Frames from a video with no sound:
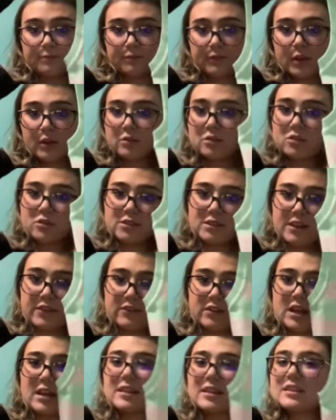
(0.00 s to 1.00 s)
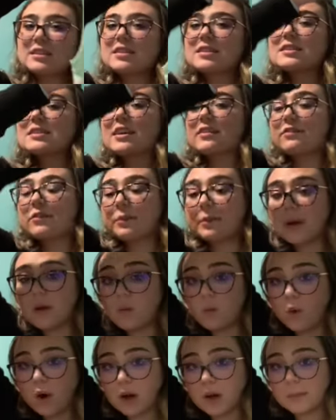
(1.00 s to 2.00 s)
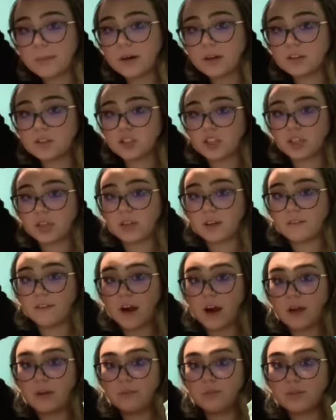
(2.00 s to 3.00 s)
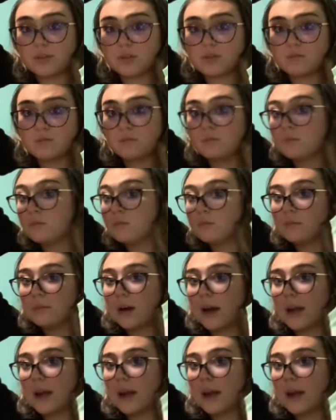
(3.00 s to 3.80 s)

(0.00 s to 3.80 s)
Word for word: It was only seven. This is giving me watermelon sugar vibes by